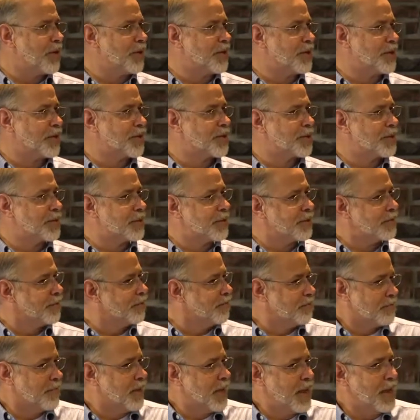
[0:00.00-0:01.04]
It just
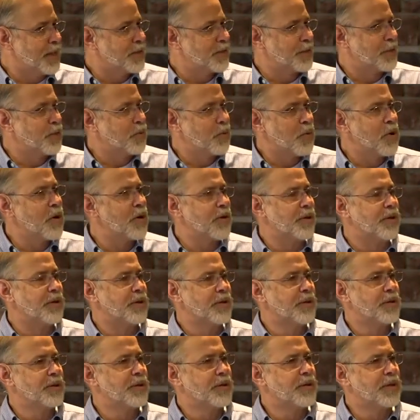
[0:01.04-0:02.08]
it's the word,
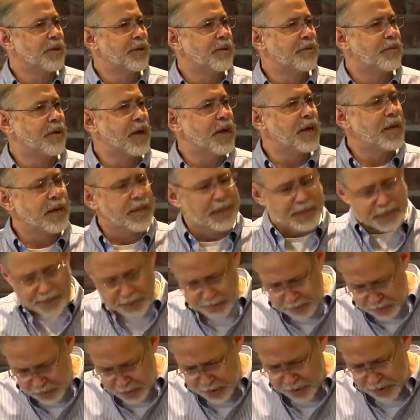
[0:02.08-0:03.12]
right? It's
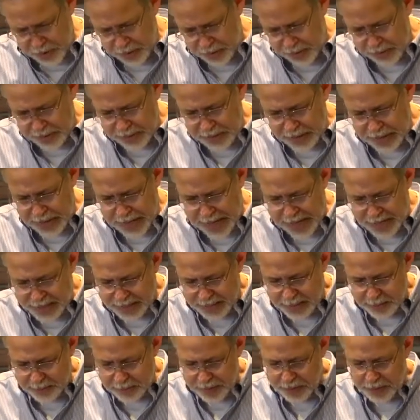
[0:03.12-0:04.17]
the word. It has
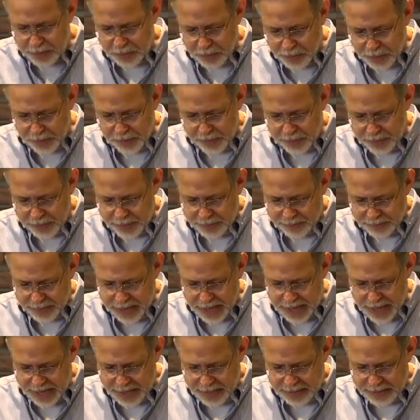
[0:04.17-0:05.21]
to be the word of
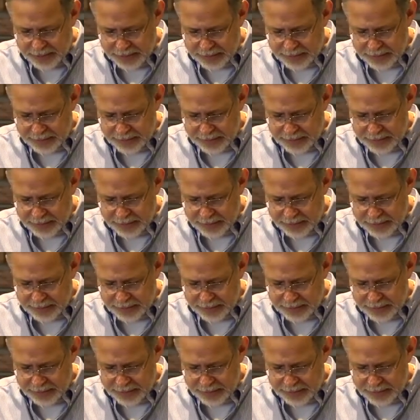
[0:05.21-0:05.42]
God.